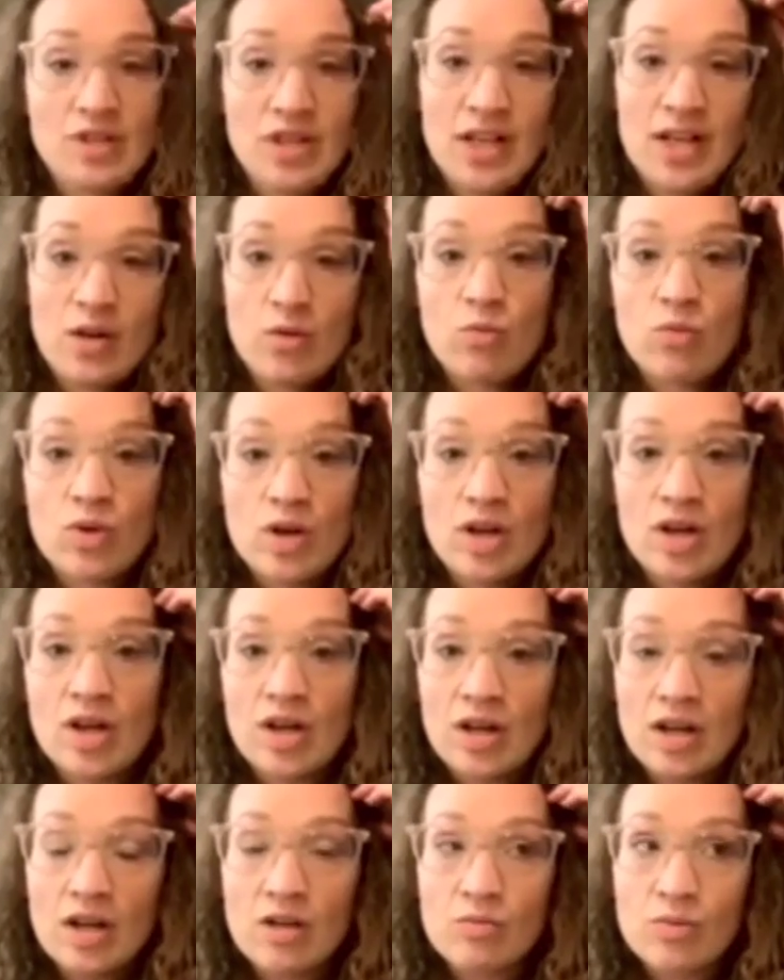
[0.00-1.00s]
Like
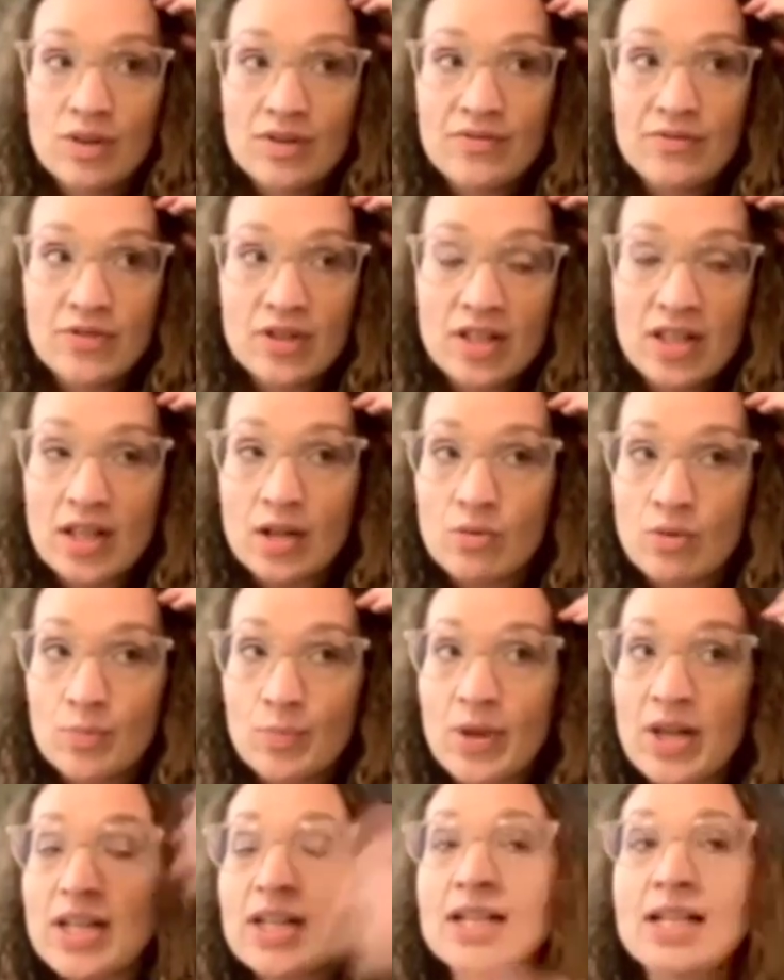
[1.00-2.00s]
we feel like we're
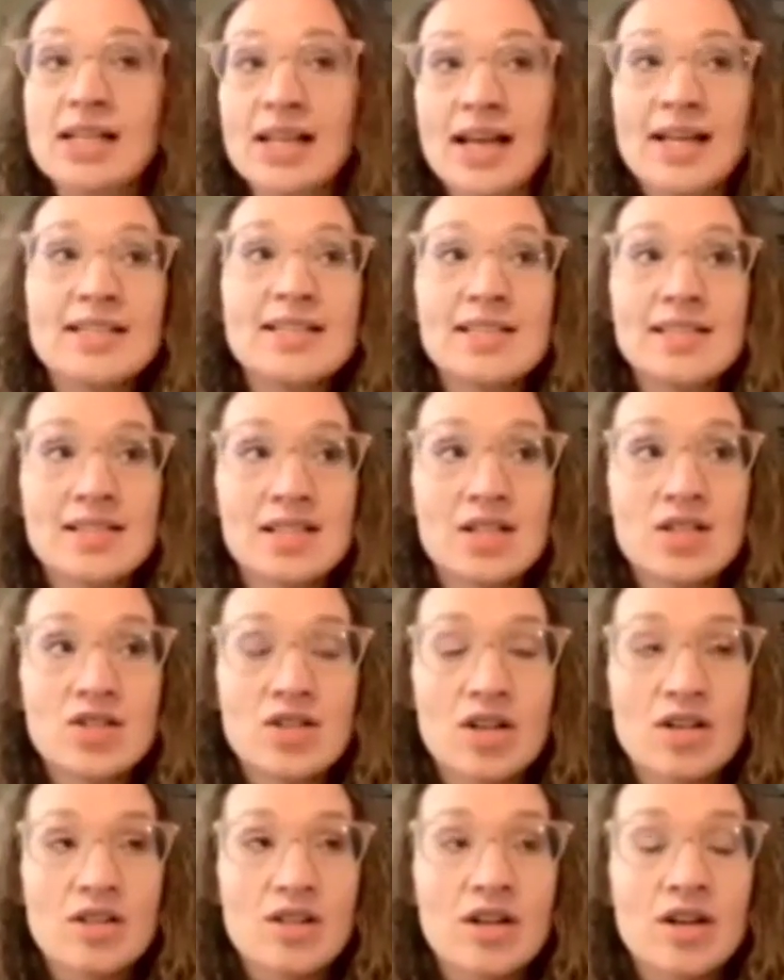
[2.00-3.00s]
pitted against each
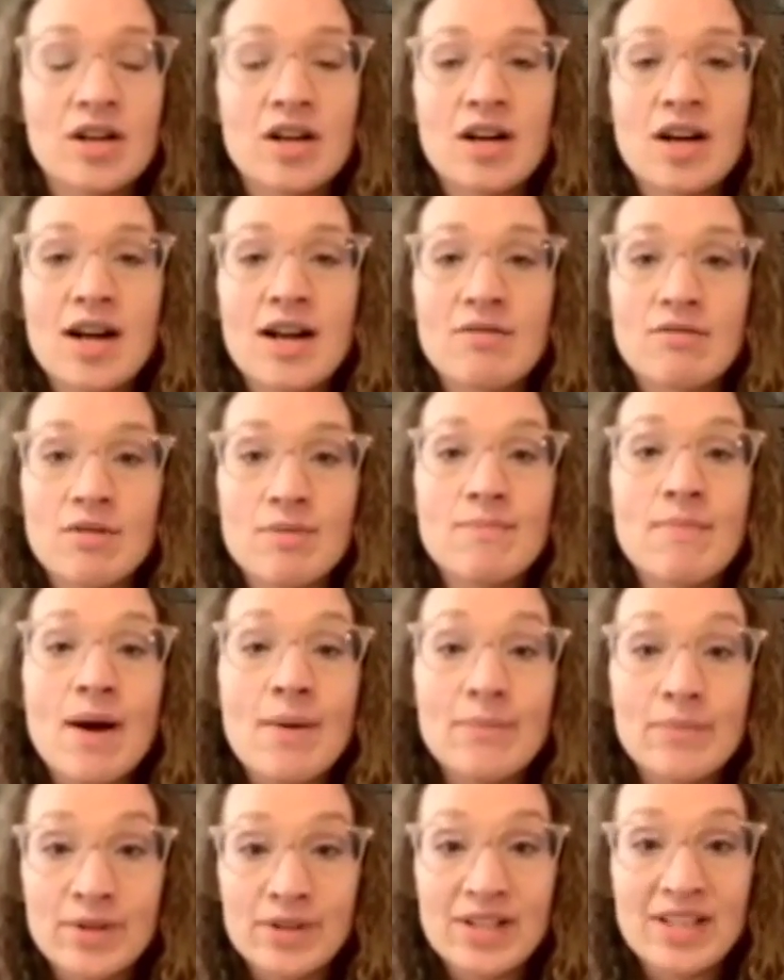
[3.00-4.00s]
other, and
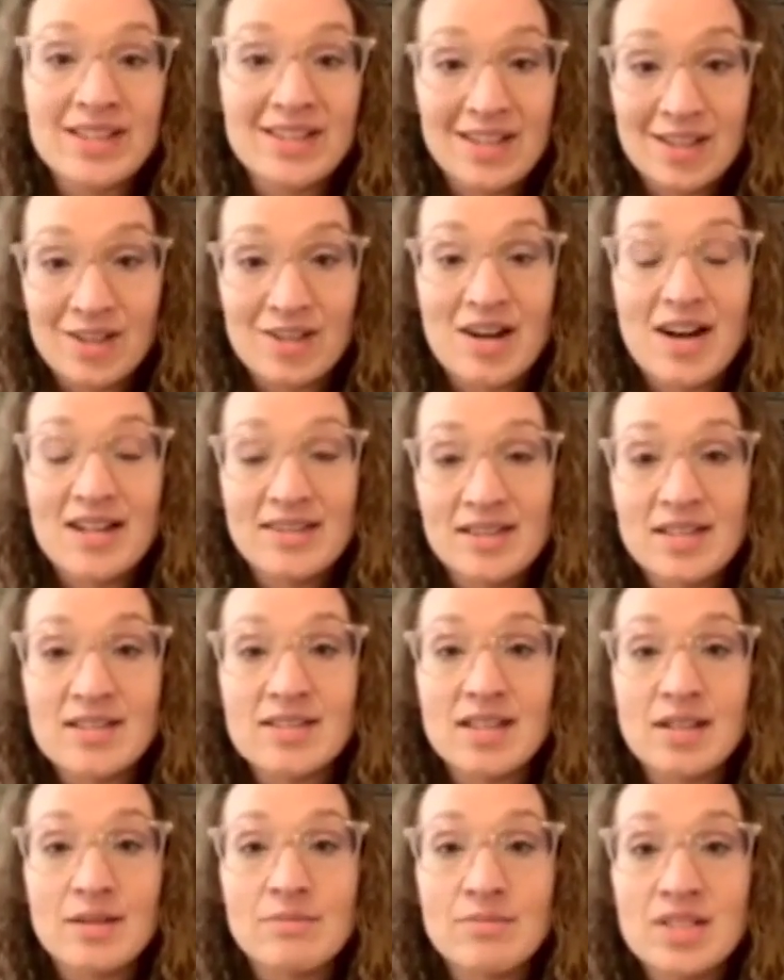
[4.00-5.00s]
remembering that you're on the
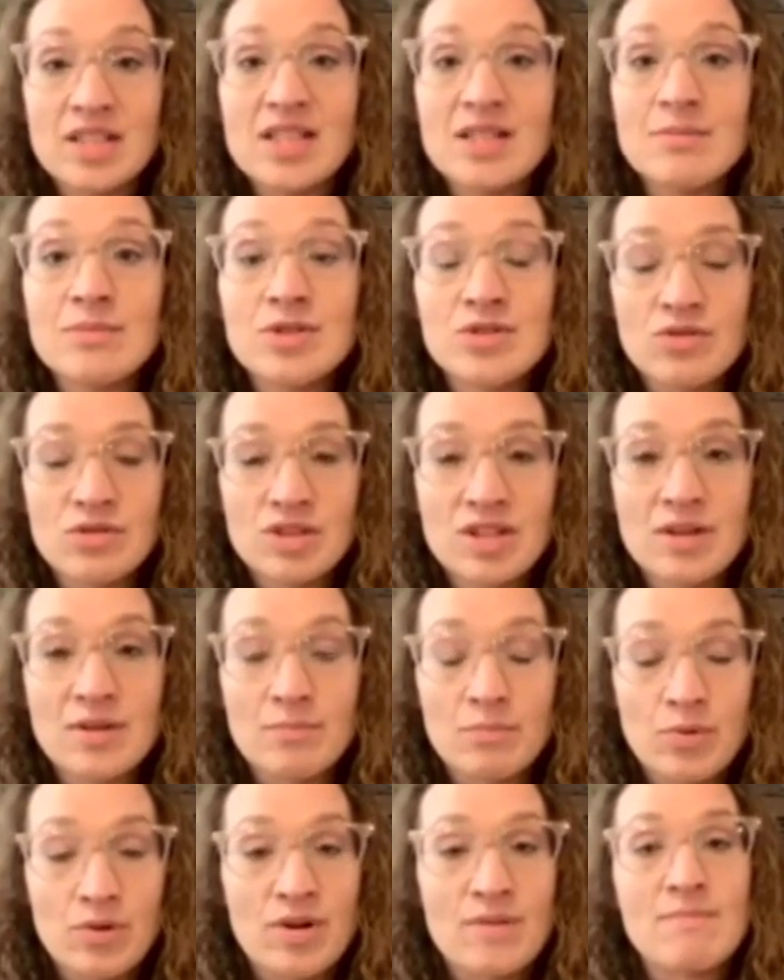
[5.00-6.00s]
same team is really
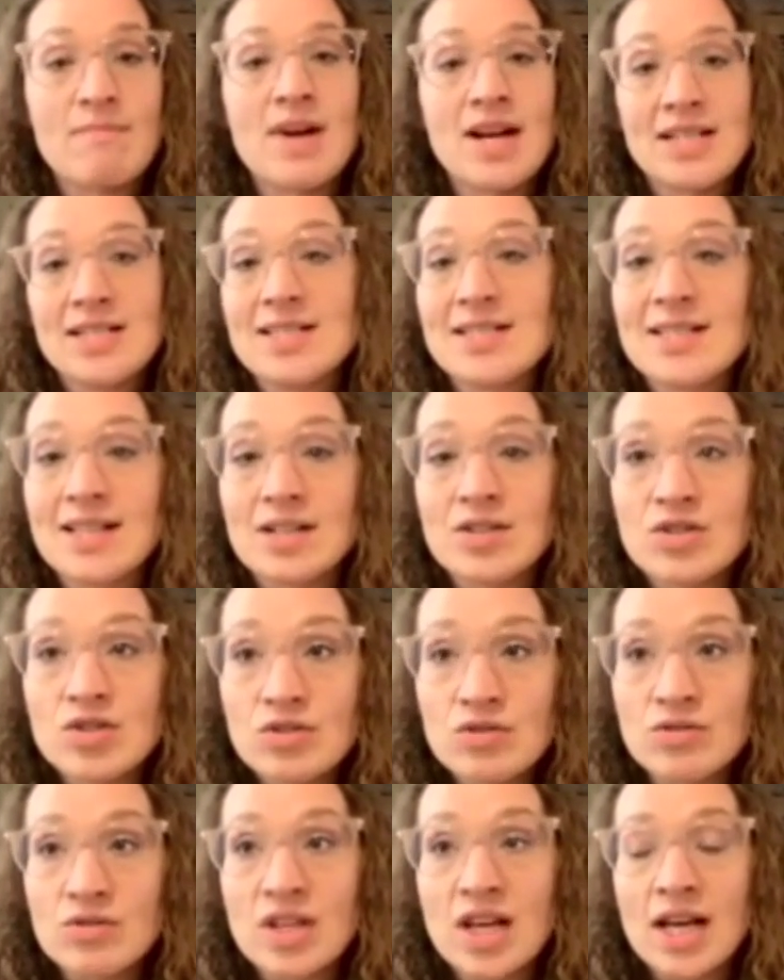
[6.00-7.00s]
important mindset
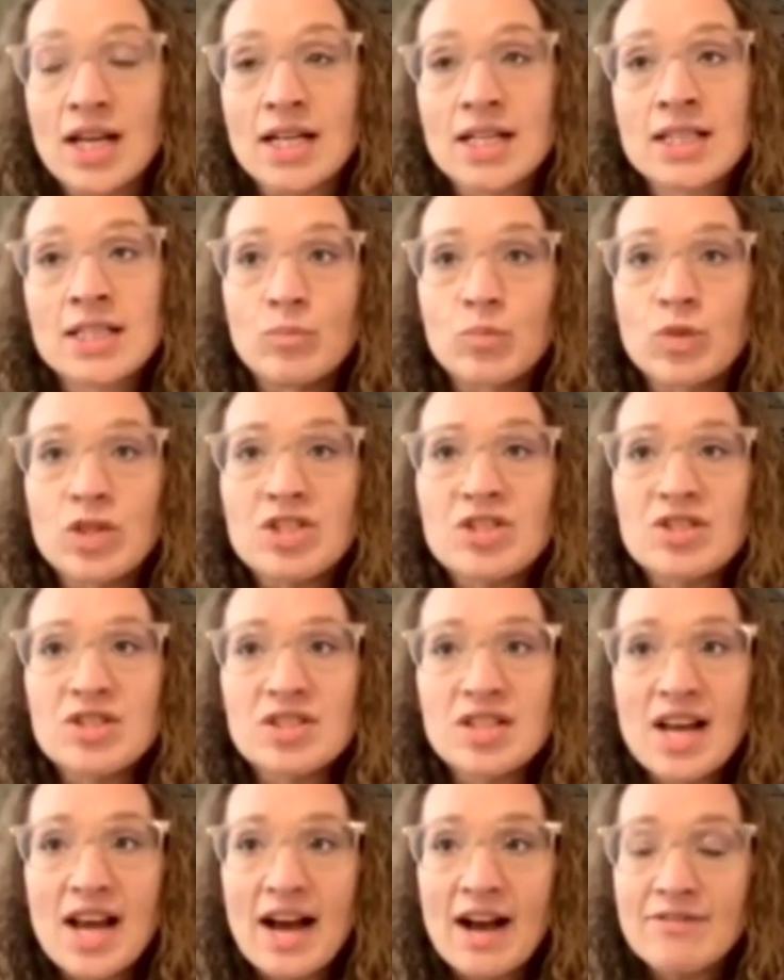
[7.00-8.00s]
too, that we
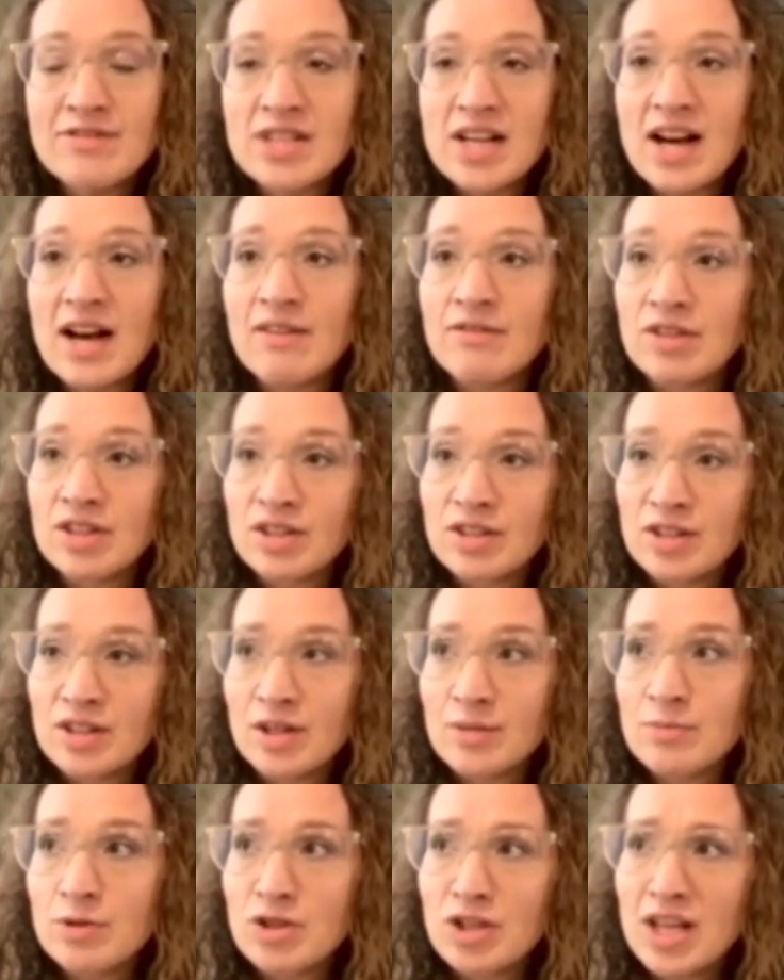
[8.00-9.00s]
just have to have good
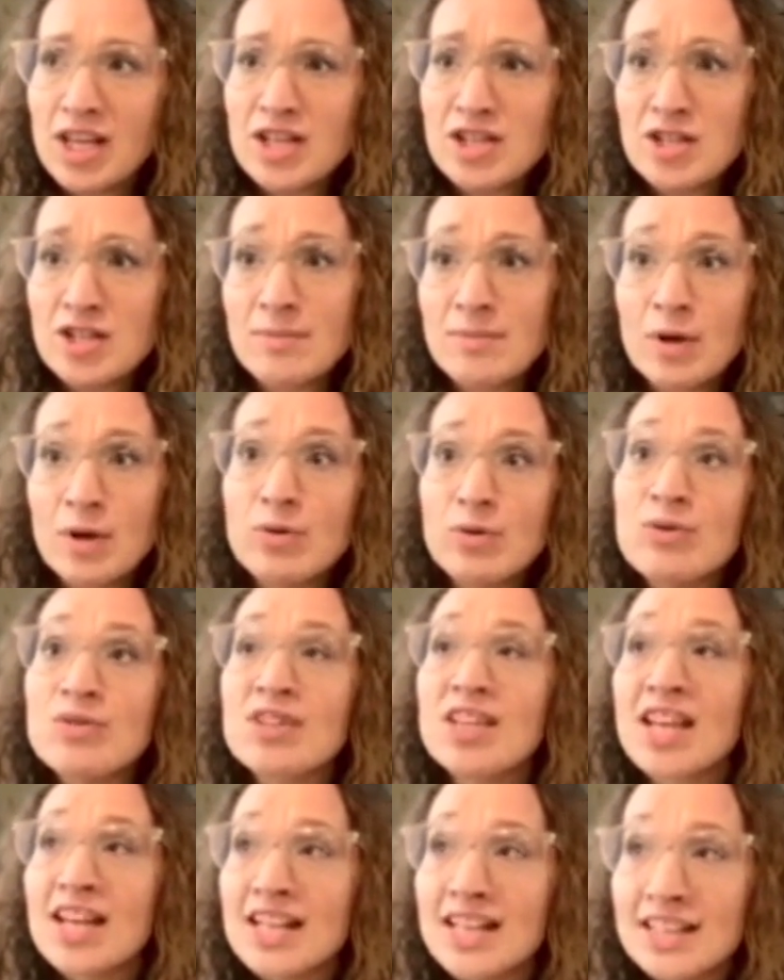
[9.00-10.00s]
communication about who's
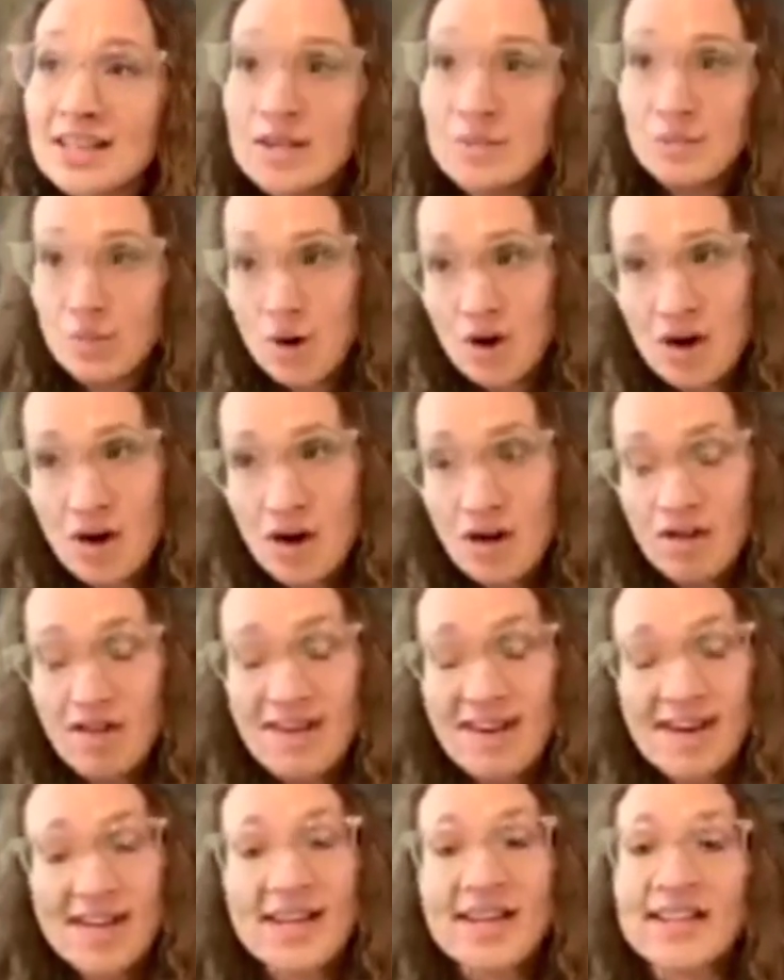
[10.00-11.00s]
getting the ball
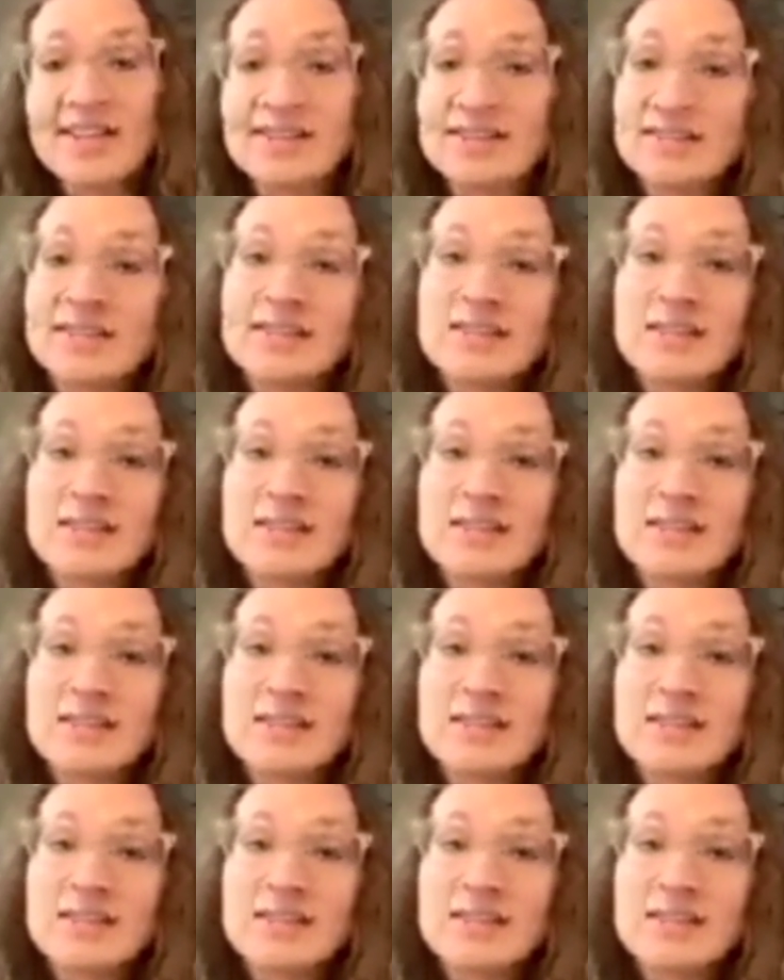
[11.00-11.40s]
and,